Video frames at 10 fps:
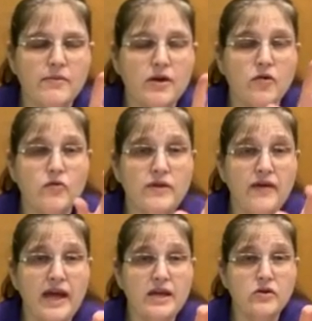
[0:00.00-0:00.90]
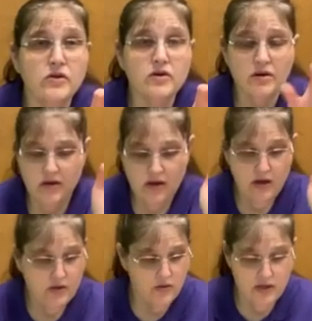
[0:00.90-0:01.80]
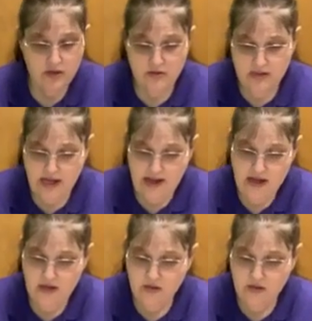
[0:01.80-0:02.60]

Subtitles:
but a wreath hanger. You could use that.